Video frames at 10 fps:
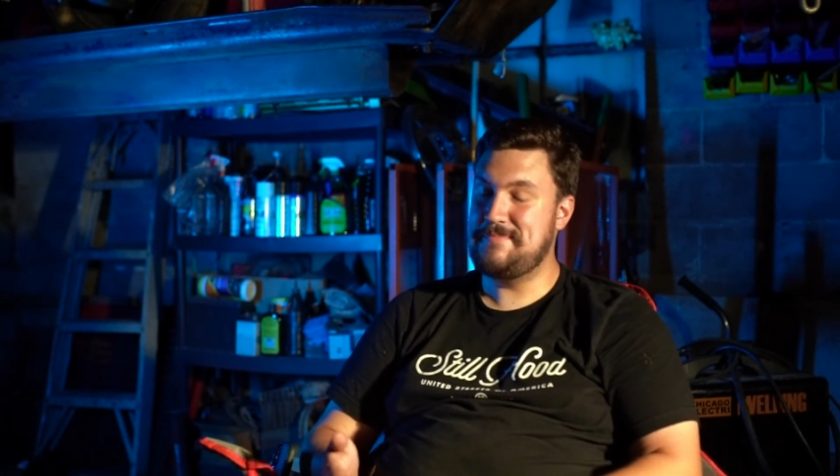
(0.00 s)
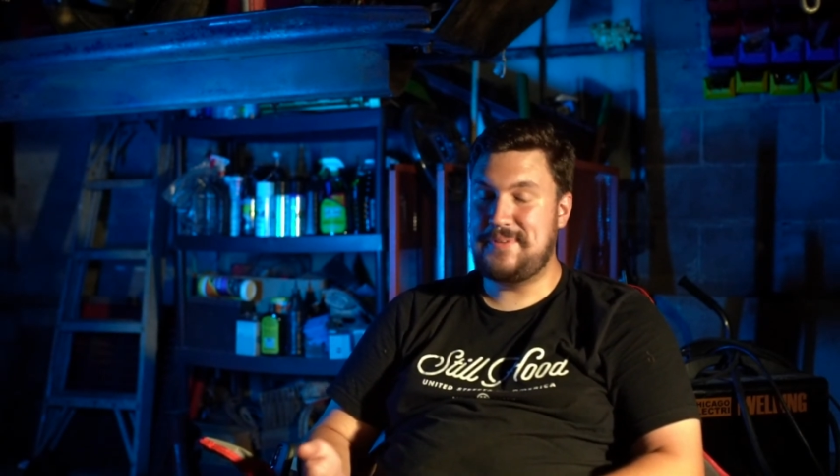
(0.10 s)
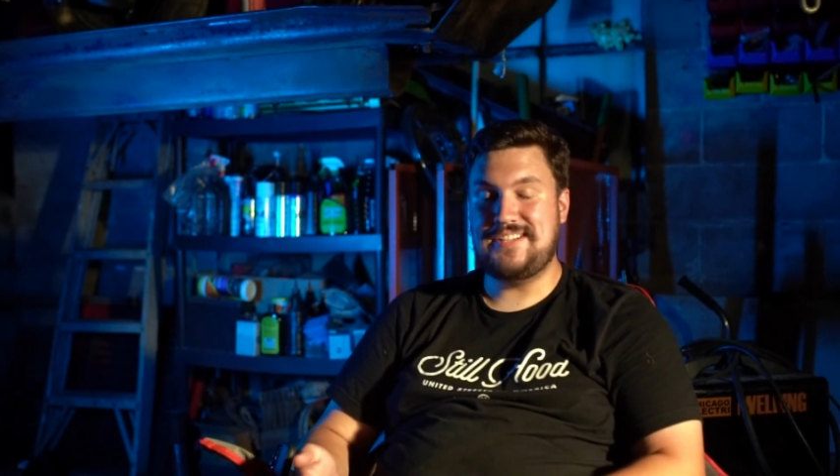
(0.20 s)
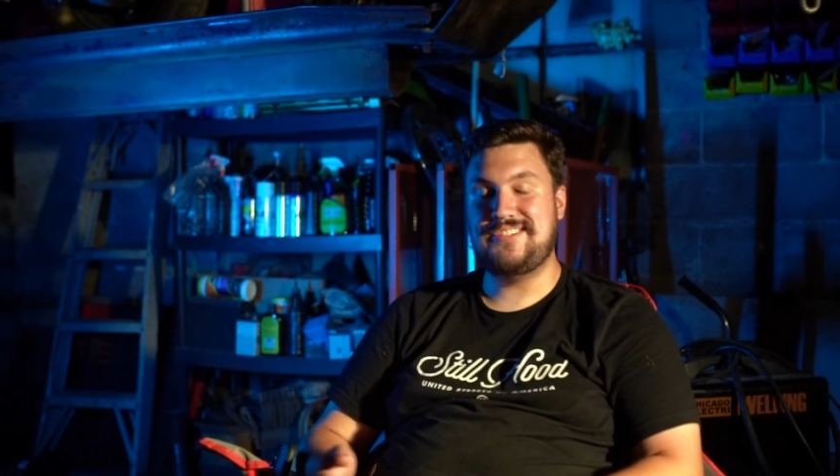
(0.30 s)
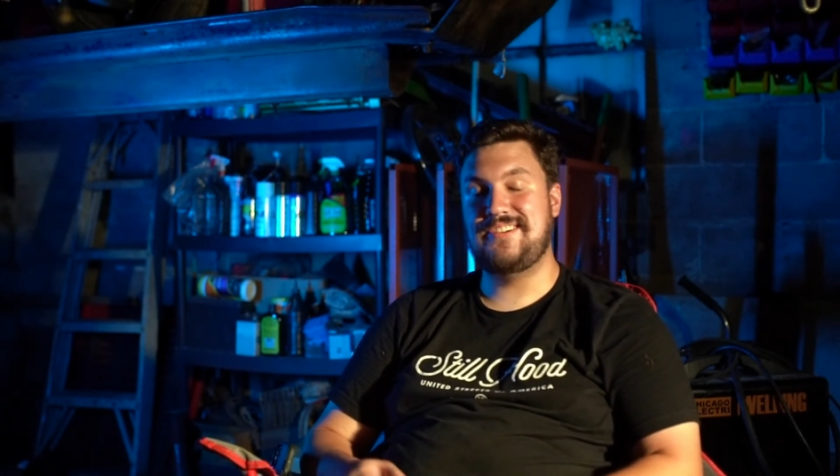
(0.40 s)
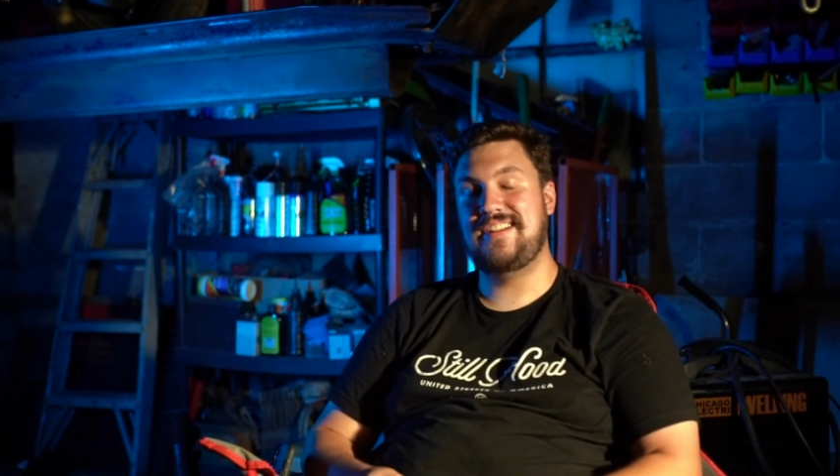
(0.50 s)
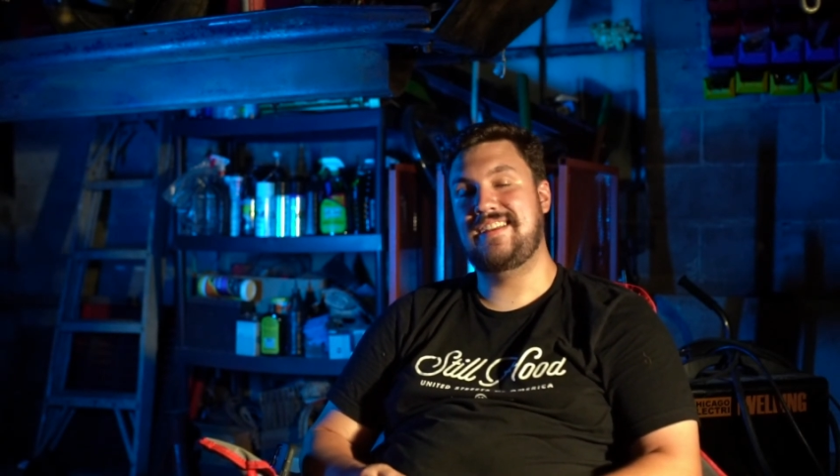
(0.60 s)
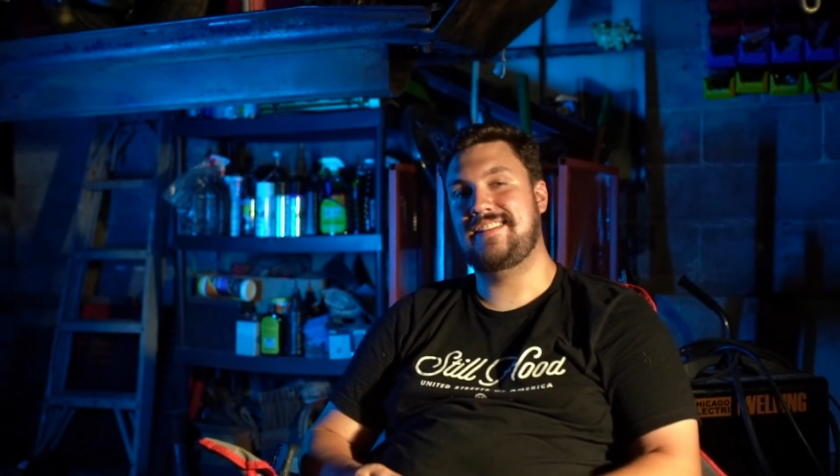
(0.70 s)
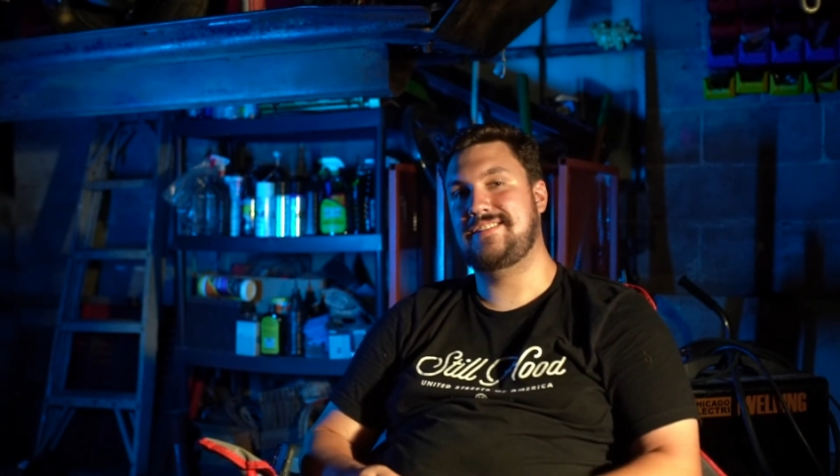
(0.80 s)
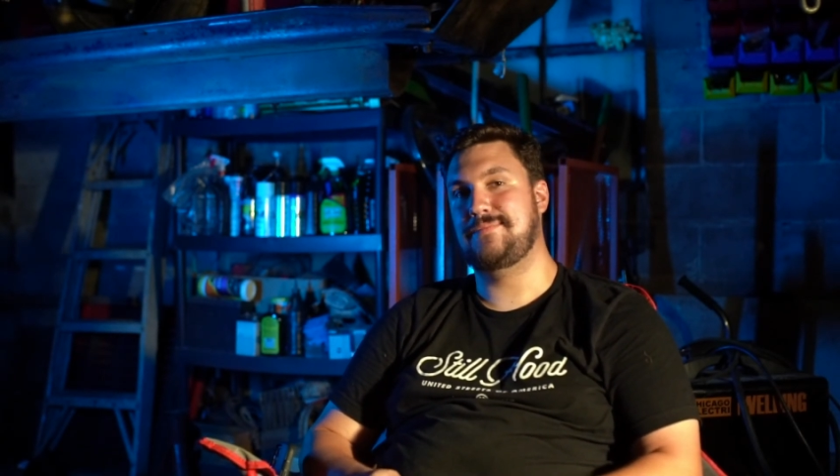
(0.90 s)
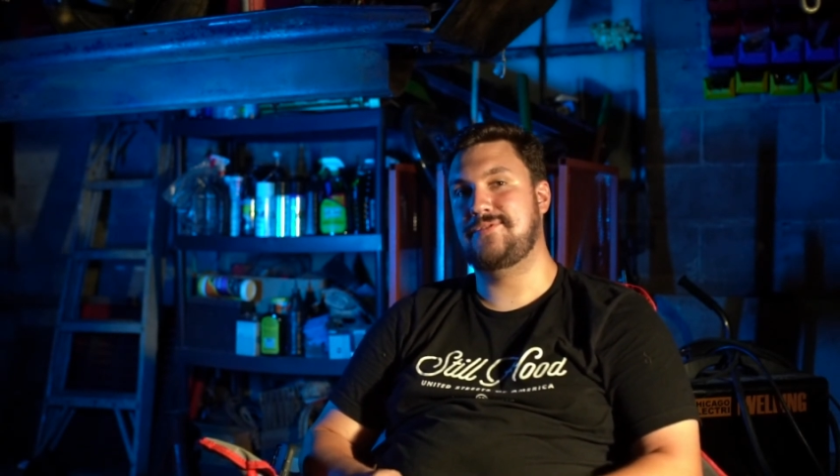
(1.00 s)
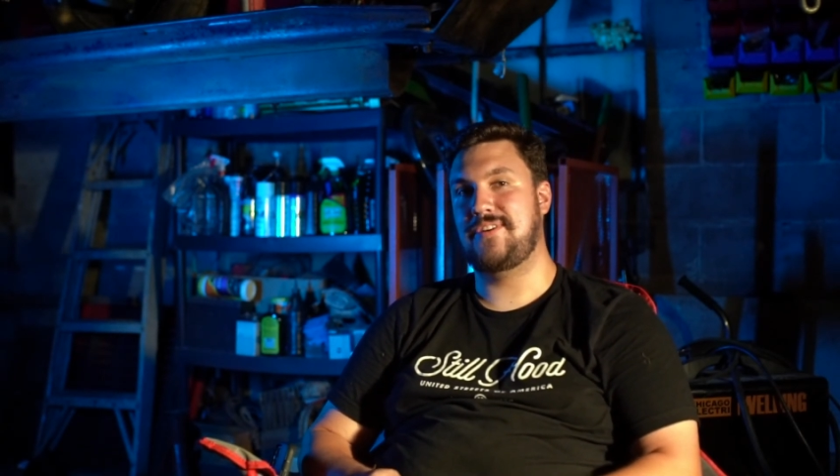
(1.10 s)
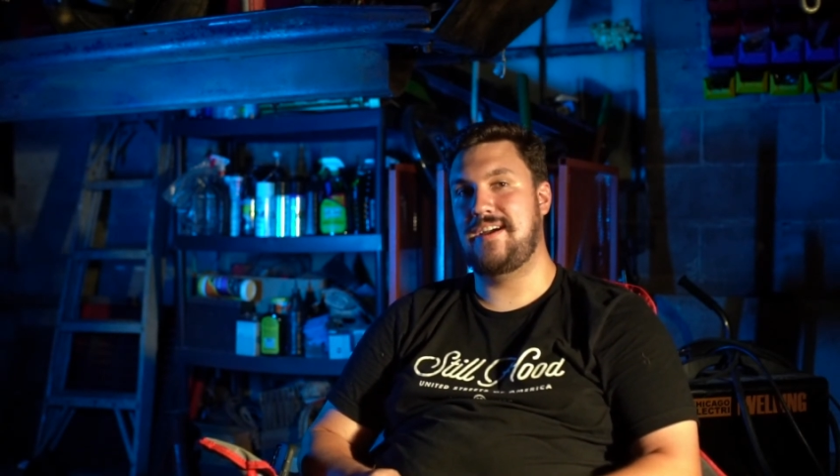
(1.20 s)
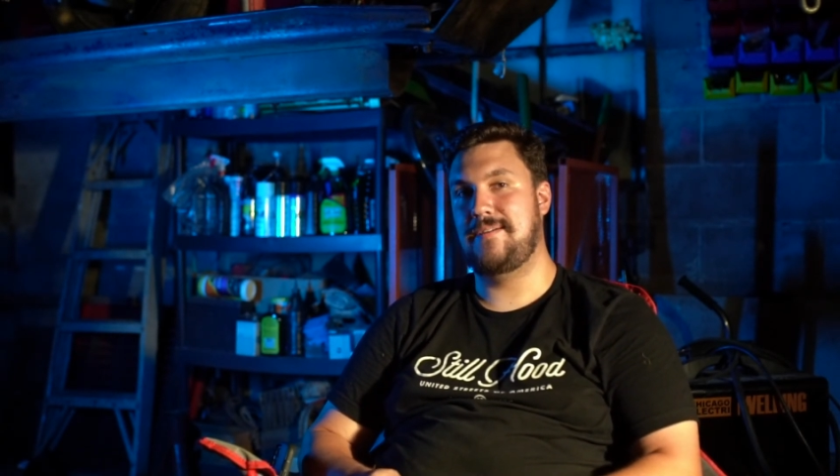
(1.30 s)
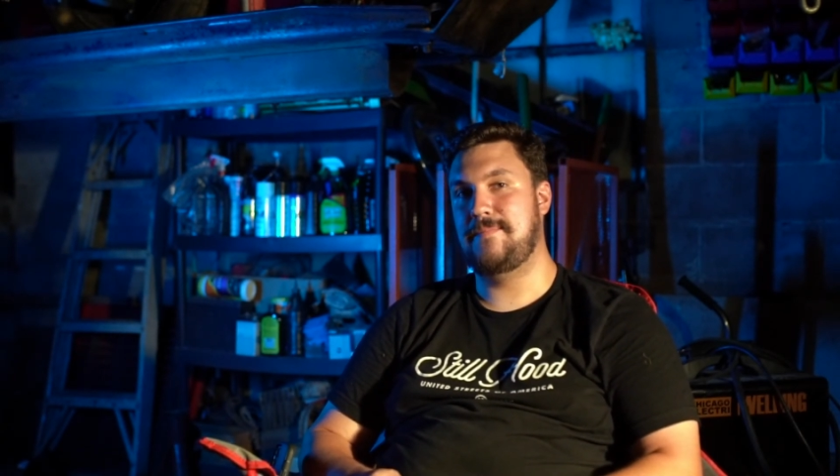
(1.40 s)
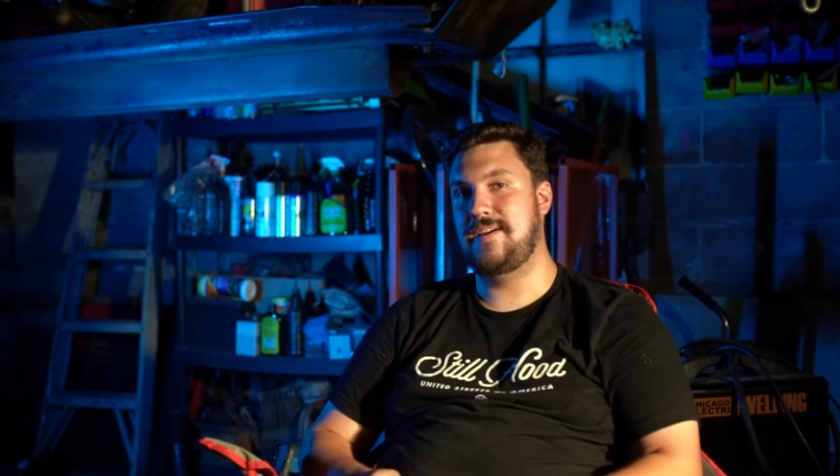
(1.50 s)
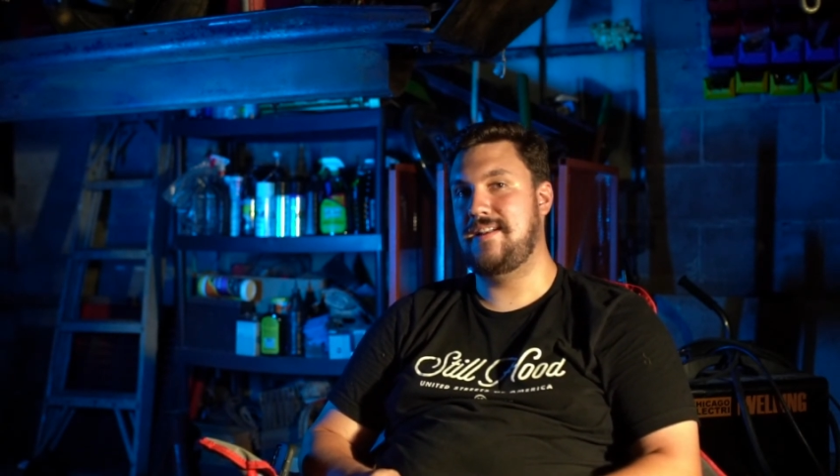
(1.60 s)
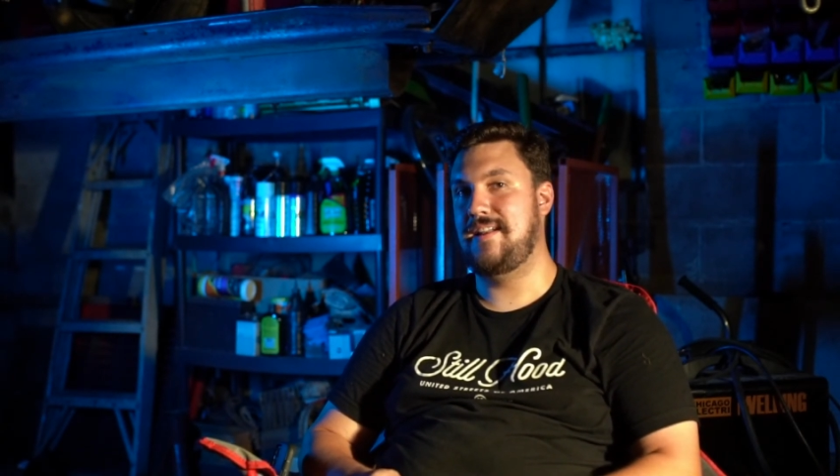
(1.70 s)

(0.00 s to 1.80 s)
be sure to hit the subscribe button,